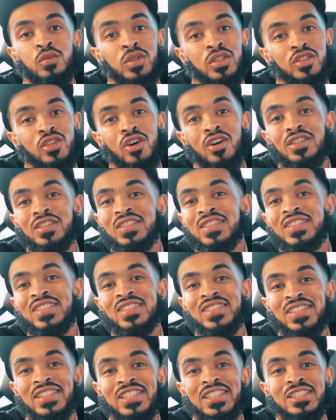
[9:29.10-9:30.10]
With all of
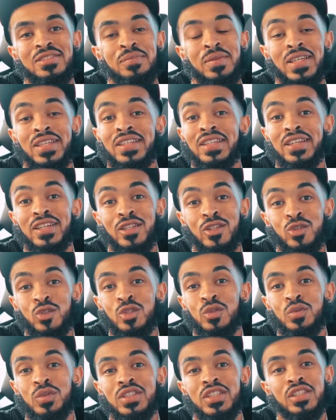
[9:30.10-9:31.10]
these things being
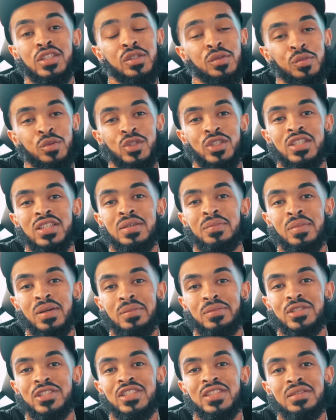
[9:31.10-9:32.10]
included with the community
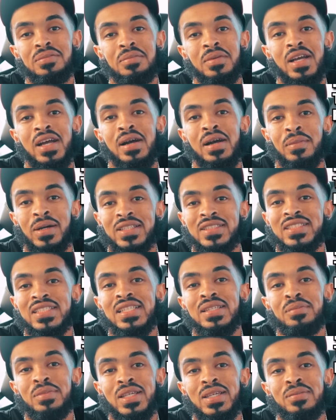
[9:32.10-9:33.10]
membership, My
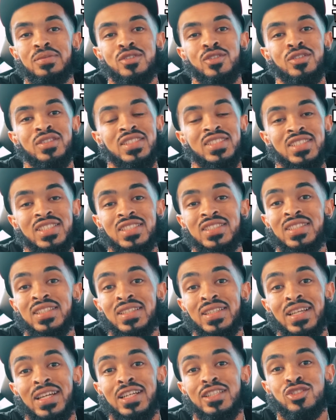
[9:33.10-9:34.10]
team keeps on
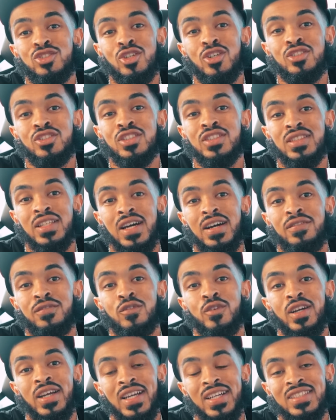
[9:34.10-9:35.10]
insisting that I charge a lot
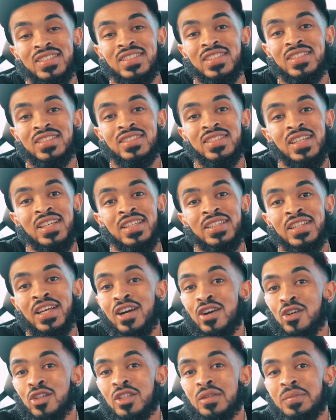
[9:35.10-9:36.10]
for access.
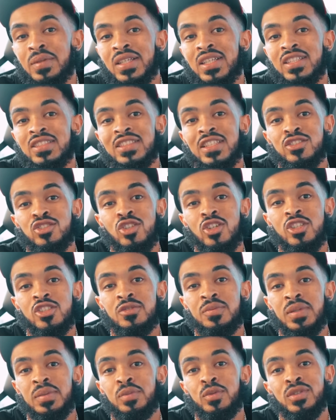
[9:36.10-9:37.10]
Not only because I
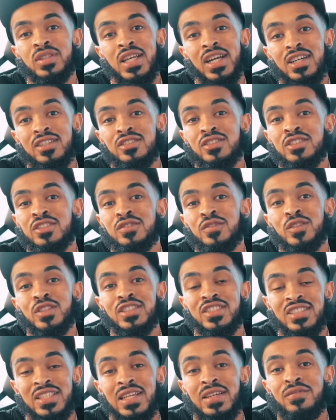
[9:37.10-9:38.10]
charge people thousands for
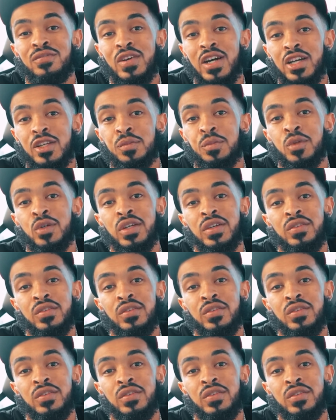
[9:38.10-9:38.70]
the same valuable